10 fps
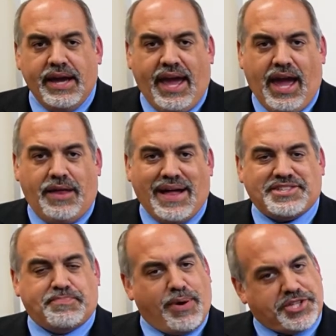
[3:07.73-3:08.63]
and
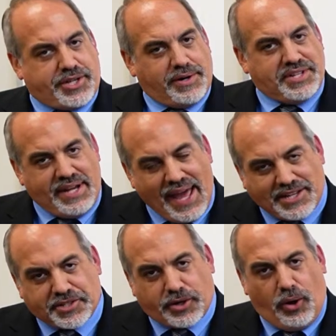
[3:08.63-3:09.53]
that's Pritzker's
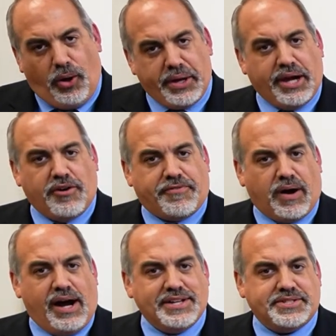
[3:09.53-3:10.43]
next goal here
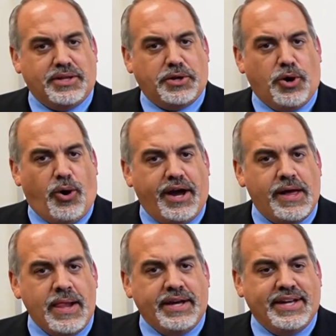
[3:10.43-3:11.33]
for us in Illinois,